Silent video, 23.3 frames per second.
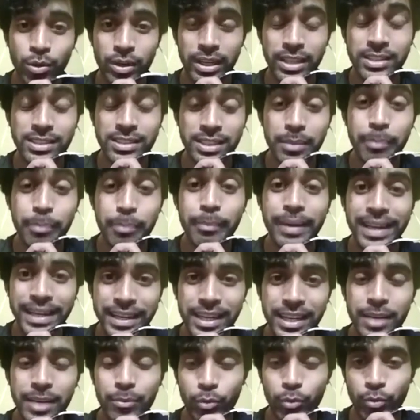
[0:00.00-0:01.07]
It's a
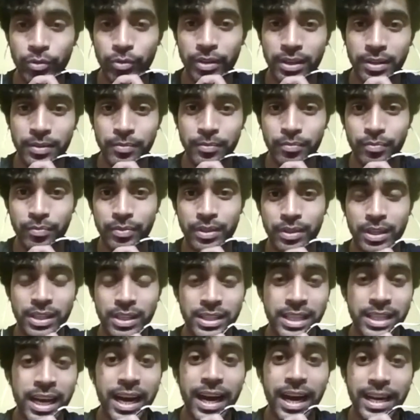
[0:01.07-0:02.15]
military movie,
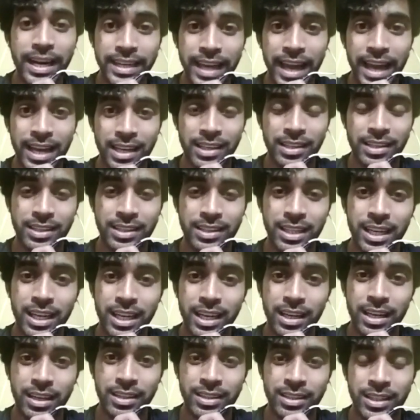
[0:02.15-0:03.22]
The Attack. Okay. The,
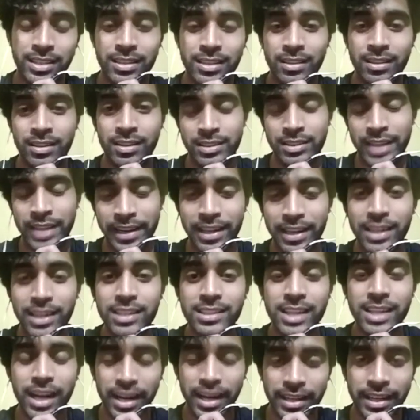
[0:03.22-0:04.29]
the uh, title is
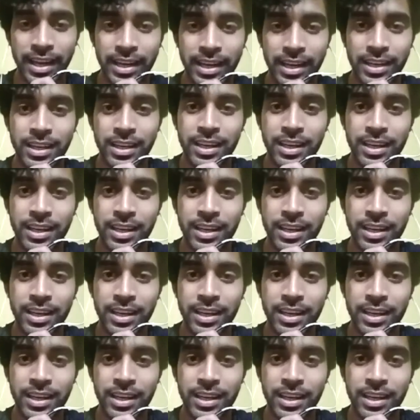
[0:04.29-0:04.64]
The Attack.